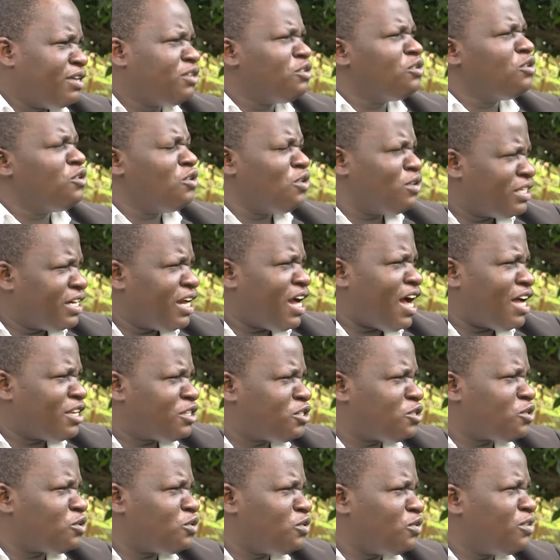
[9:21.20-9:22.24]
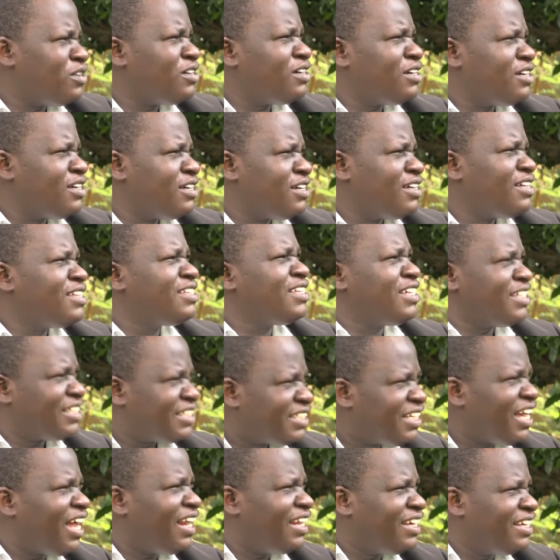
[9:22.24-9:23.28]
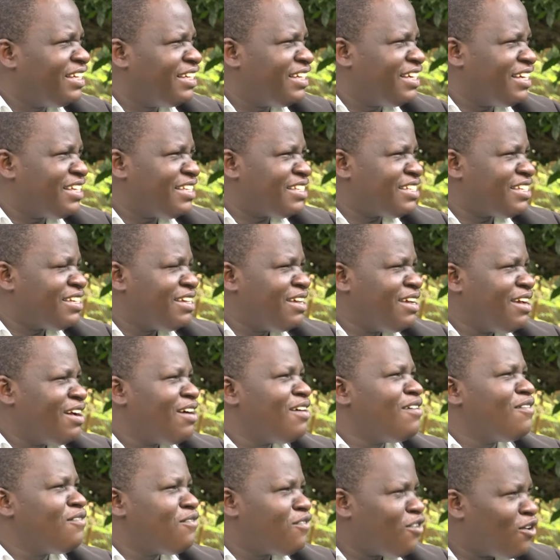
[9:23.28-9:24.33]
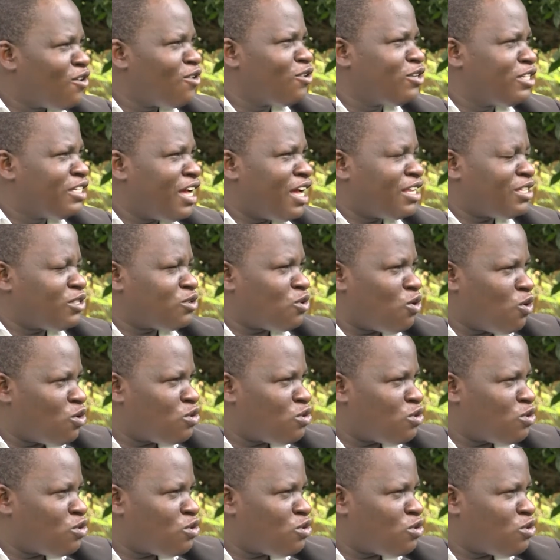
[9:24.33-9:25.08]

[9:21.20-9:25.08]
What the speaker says: You know the hassle, the challenges volunteers go